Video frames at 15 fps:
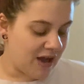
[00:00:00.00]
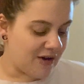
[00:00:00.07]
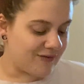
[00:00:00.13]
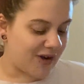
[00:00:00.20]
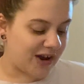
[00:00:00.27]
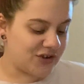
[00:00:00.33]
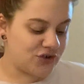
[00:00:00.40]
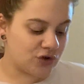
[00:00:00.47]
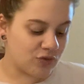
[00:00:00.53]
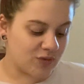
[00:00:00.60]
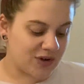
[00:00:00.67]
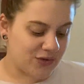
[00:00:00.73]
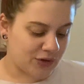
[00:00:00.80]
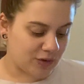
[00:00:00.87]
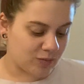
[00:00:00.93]
Find your
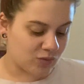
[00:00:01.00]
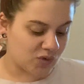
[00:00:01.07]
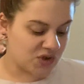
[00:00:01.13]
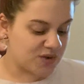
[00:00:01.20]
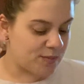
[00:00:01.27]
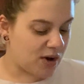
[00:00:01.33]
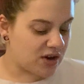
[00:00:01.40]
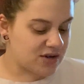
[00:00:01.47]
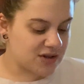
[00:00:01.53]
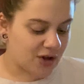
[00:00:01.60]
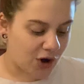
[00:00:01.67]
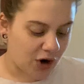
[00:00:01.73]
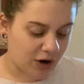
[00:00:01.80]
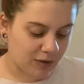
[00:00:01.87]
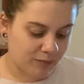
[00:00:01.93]
rhythm. Respond to the
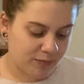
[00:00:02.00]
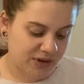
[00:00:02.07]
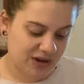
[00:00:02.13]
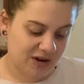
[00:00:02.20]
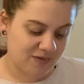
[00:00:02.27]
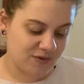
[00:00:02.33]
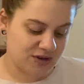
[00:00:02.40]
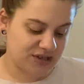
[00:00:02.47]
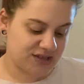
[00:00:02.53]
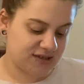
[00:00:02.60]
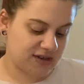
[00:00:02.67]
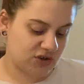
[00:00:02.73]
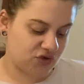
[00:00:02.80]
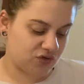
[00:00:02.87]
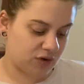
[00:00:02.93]
heartbeat of the
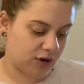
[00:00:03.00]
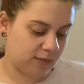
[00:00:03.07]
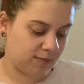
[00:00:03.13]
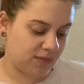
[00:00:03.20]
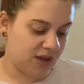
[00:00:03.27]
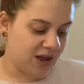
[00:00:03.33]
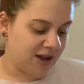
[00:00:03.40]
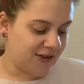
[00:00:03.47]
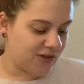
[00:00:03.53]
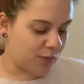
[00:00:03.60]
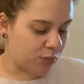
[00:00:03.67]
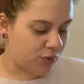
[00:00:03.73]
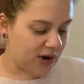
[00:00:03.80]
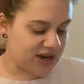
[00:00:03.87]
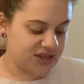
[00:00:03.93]
distant drum. The
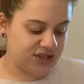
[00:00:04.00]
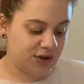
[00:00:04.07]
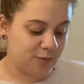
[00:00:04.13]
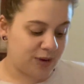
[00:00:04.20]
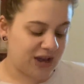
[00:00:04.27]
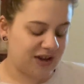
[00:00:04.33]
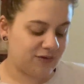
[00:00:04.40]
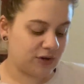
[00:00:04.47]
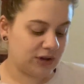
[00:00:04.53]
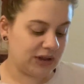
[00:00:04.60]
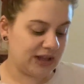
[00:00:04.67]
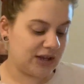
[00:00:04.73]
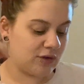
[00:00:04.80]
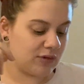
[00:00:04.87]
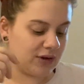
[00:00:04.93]
price you pay for
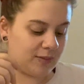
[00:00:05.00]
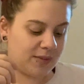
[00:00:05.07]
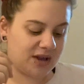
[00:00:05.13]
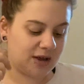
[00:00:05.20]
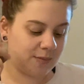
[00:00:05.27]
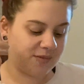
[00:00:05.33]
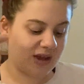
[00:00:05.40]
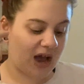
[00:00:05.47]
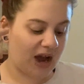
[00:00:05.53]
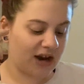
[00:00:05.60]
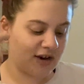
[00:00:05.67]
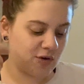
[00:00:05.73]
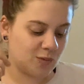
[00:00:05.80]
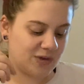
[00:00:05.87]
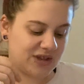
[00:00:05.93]
lingering becomes
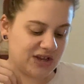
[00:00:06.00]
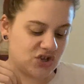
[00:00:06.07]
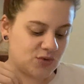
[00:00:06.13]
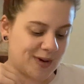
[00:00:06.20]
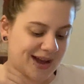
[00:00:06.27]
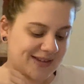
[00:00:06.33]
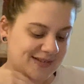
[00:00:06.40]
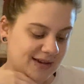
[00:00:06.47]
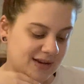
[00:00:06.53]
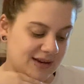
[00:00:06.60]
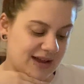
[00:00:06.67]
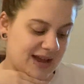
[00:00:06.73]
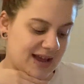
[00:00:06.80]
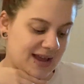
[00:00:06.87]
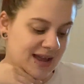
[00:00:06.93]
higher with each passing
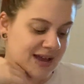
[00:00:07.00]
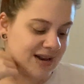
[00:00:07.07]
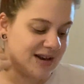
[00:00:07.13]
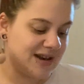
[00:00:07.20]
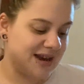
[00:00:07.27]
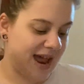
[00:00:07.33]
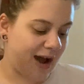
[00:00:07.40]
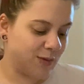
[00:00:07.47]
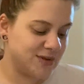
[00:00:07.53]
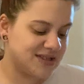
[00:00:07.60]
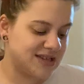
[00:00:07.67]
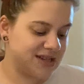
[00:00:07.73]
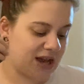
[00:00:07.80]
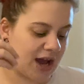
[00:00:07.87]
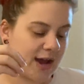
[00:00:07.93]
day. Now is
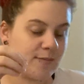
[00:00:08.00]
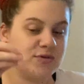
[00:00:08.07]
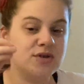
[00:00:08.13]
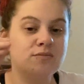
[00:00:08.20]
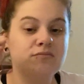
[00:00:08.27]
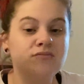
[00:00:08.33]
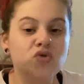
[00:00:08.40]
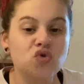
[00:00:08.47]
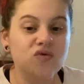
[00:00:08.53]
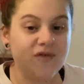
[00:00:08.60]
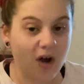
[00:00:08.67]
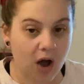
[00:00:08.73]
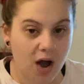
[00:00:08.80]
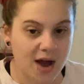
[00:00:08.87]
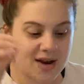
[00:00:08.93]
the time to move
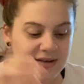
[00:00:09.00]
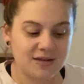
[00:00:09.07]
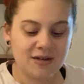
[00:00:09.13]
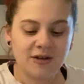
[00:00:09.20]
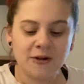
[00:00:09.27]
on.